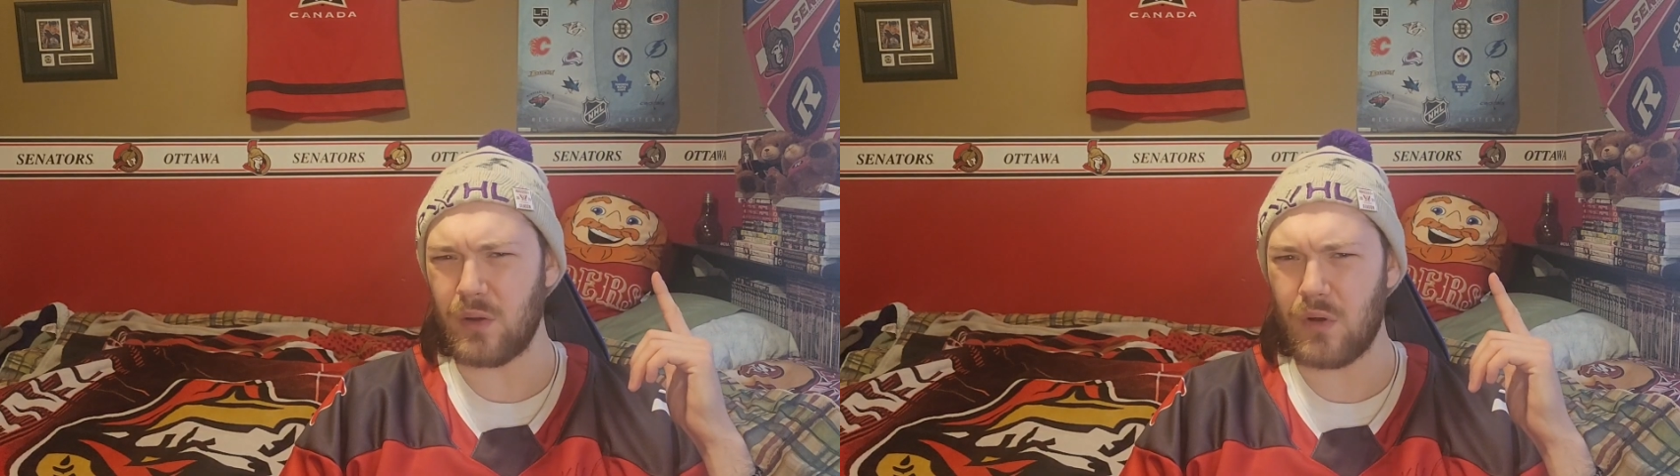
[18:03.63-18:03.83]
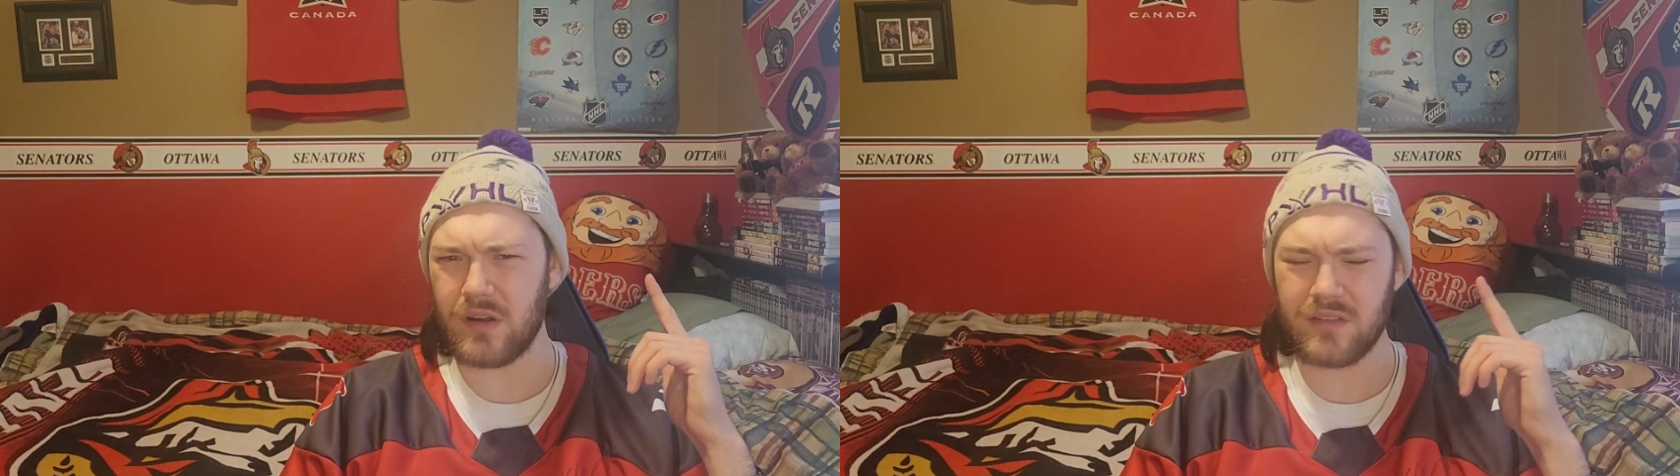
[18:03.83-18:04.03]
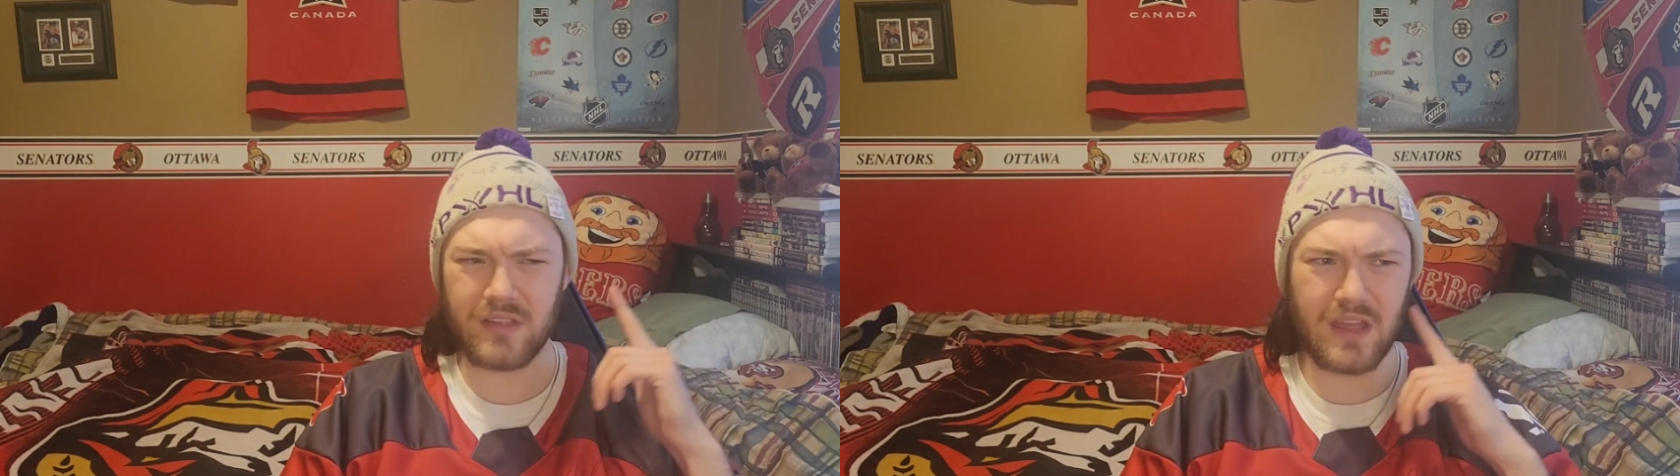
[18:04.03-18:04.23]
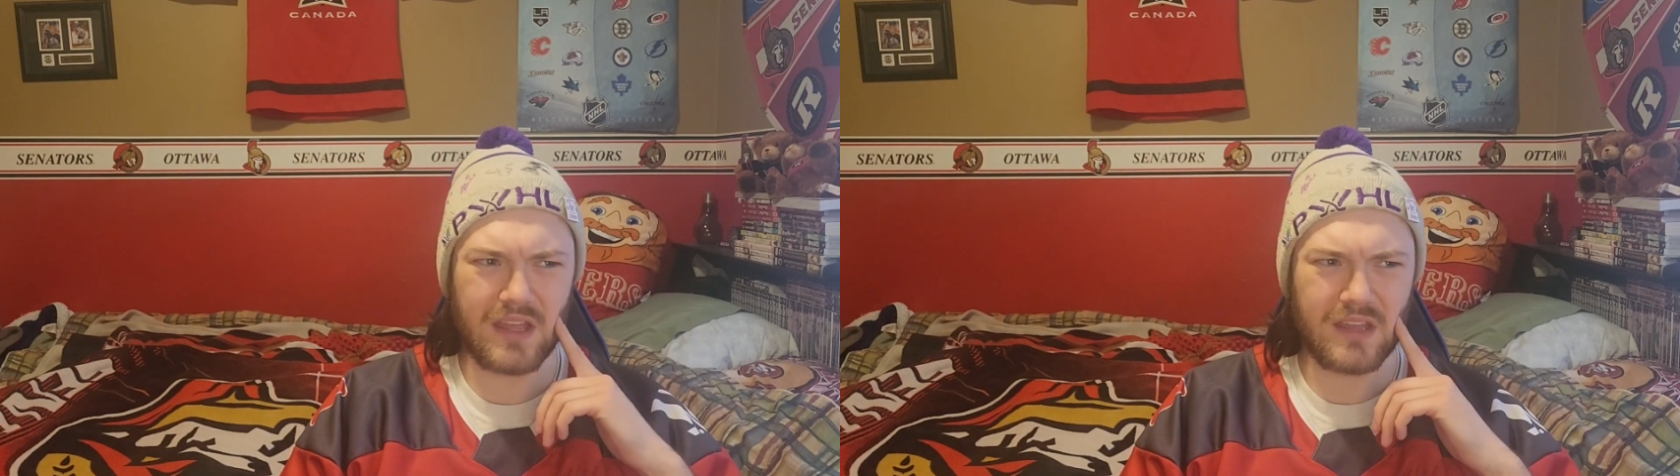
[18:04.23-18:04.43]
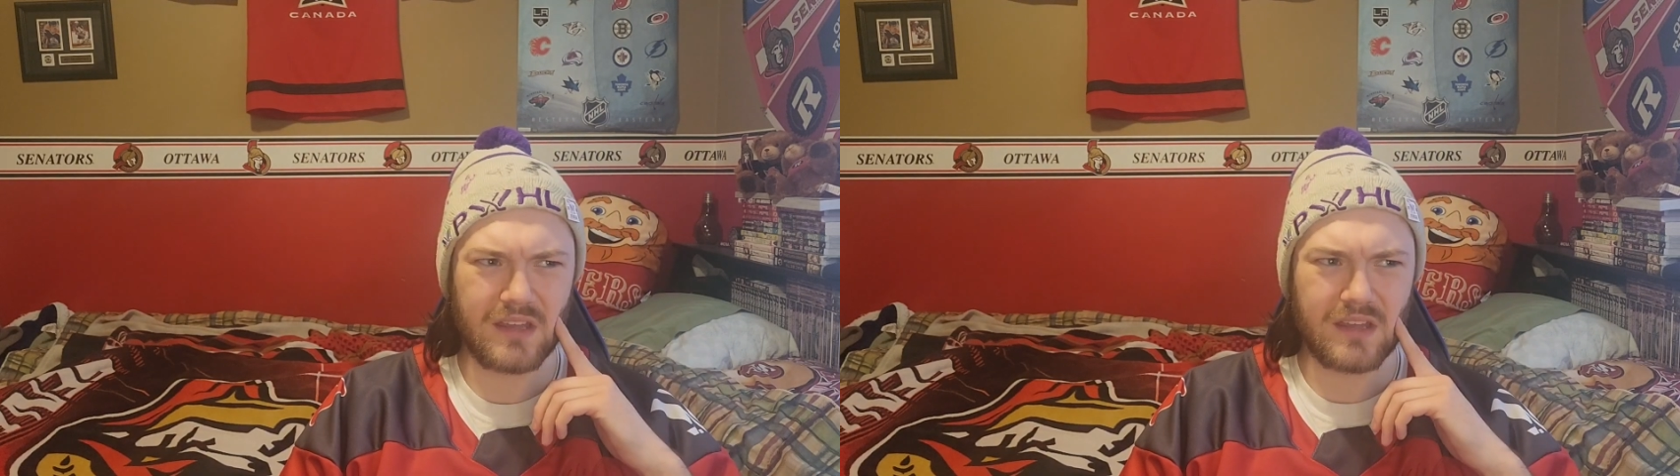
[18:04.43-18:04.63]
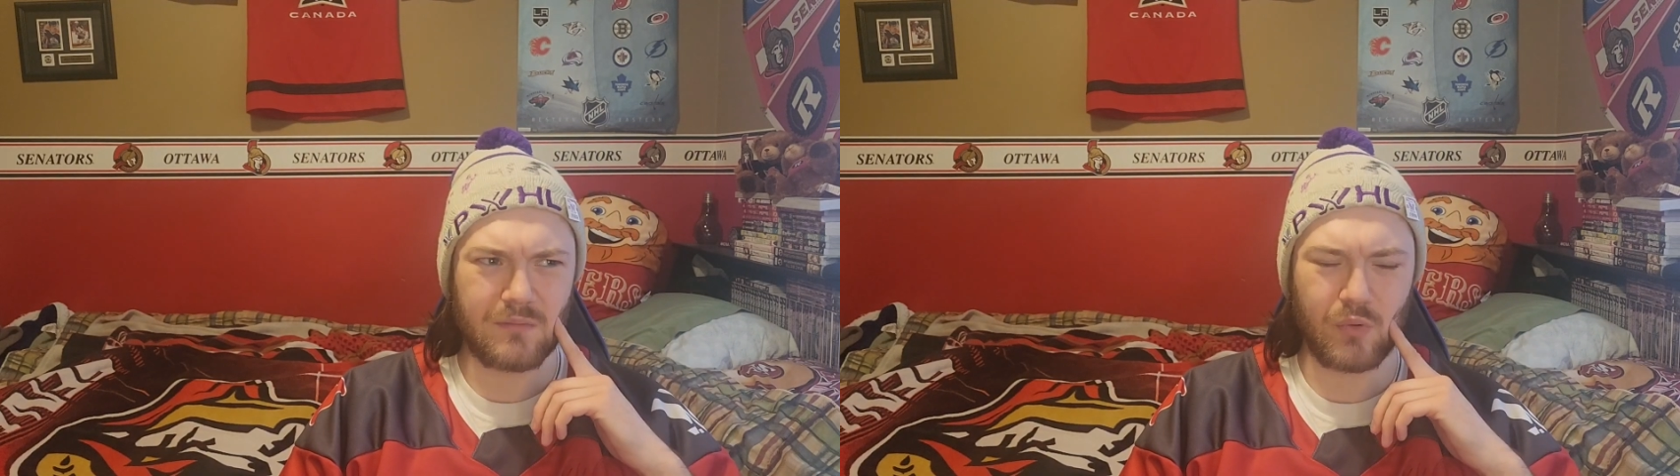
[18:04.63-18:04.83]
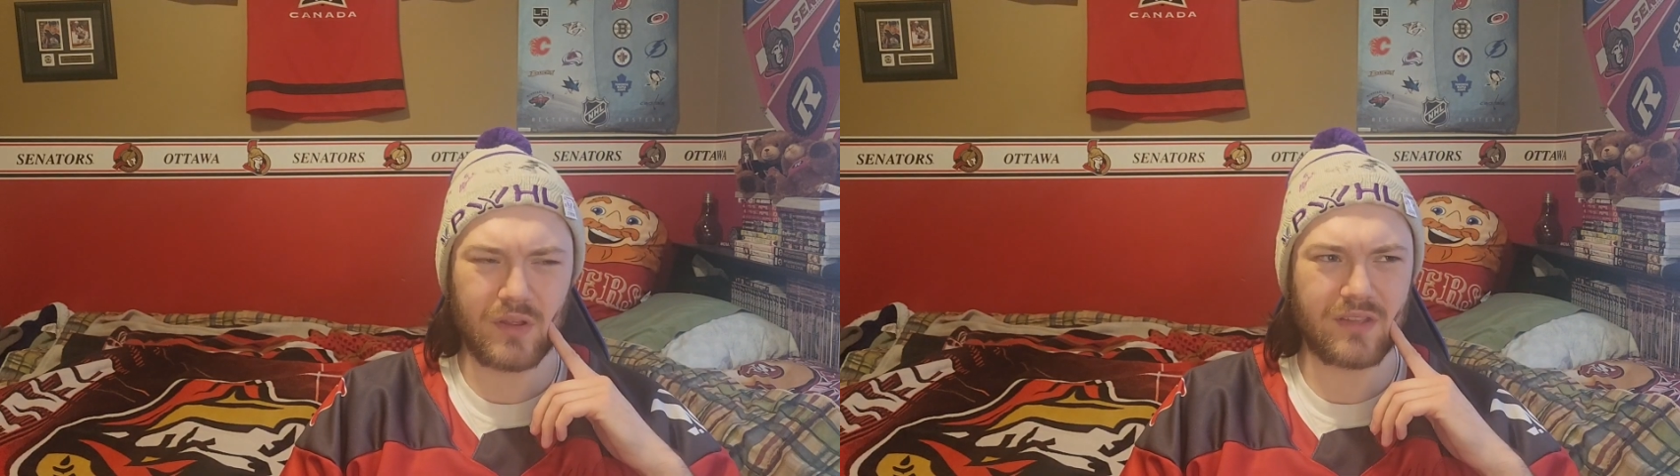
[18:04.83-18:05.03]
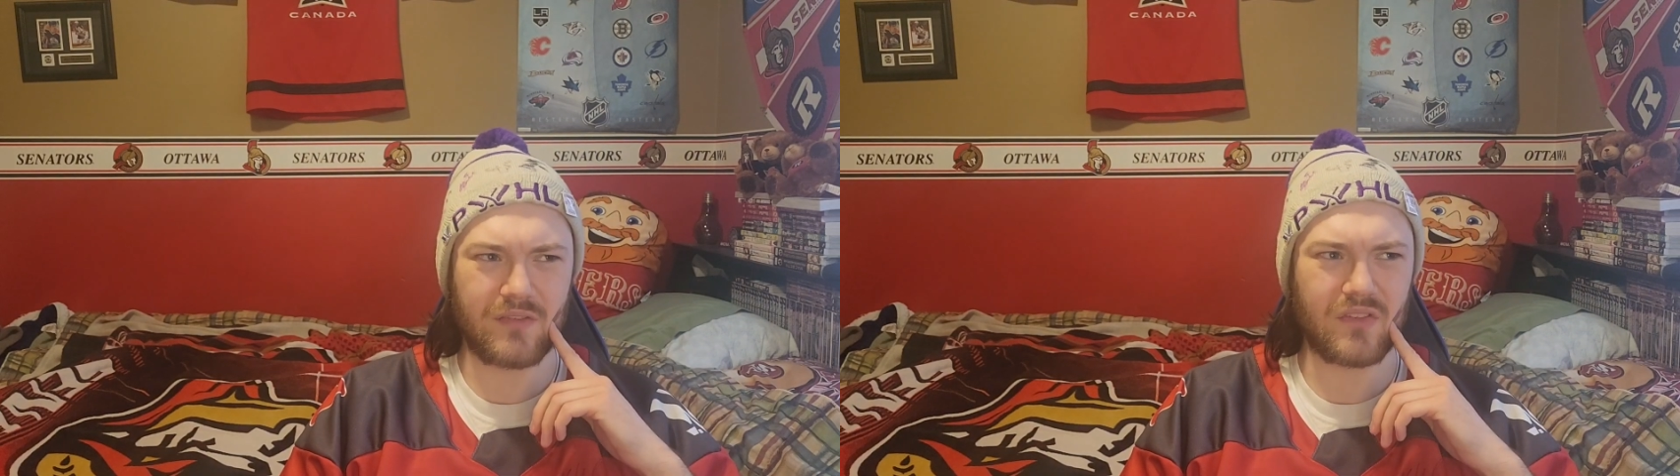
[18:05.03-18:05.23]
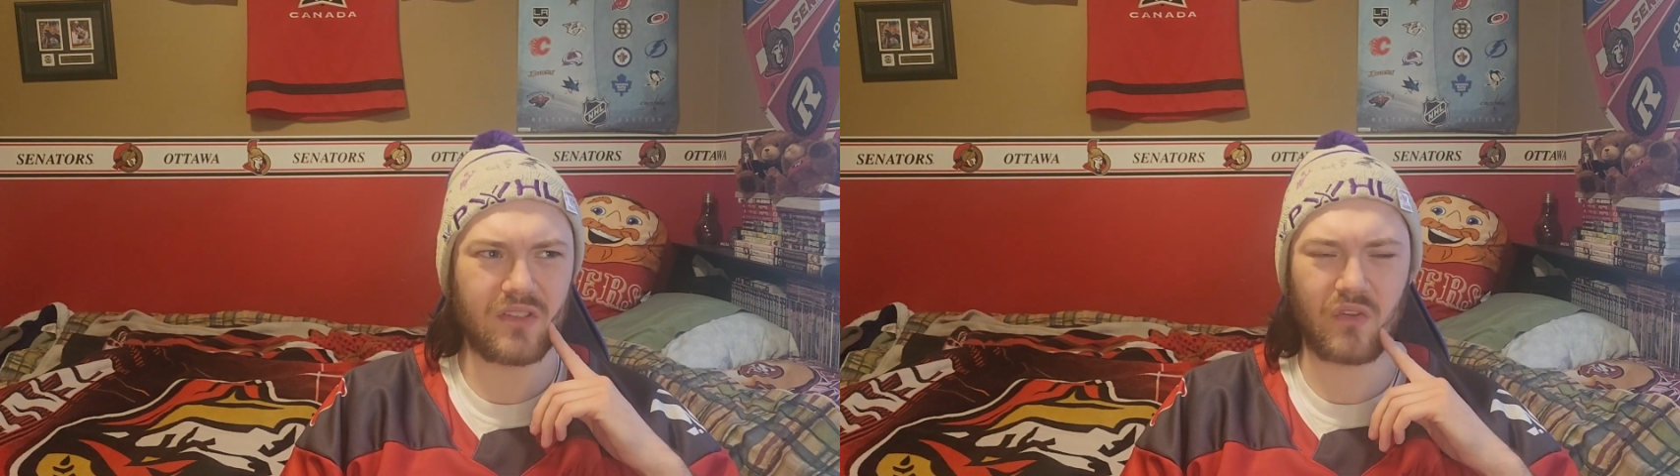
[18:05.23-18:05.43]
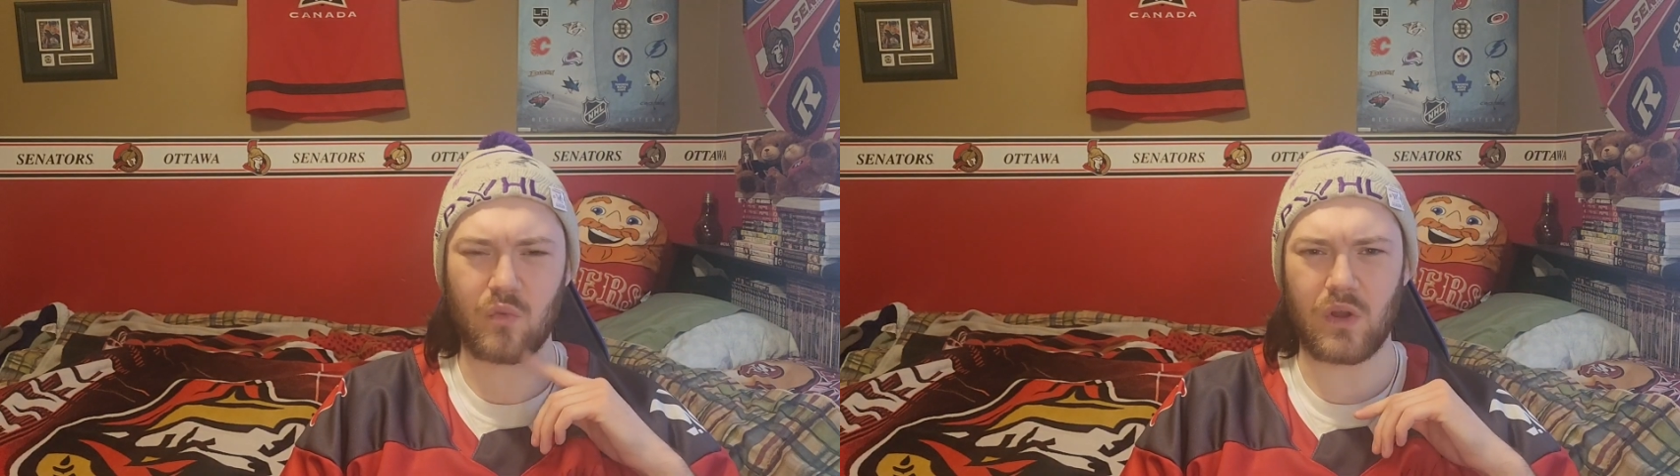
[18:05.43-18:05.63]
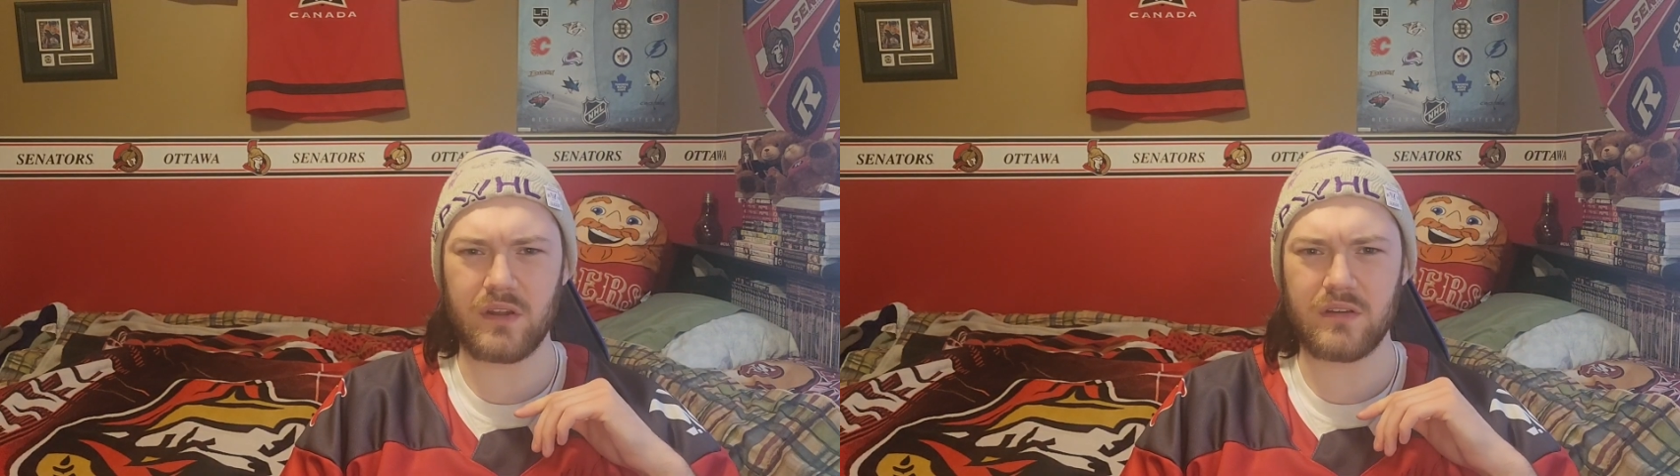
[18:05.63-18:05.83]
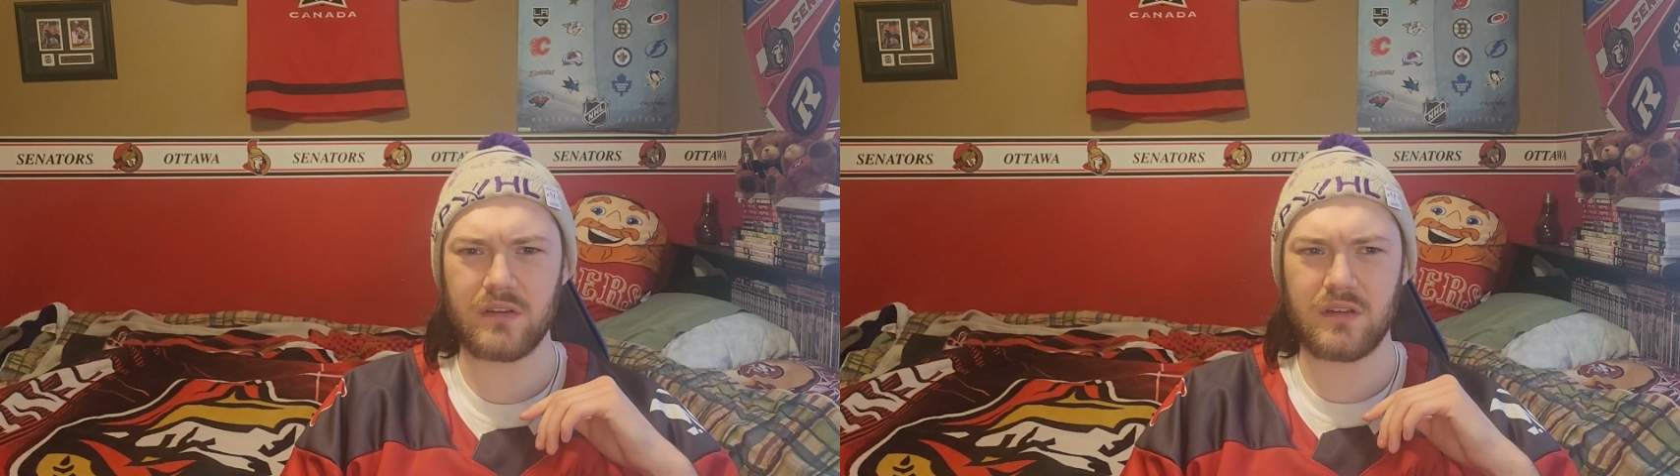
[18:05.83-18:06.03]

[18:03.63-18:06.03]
I want to say. 0.761.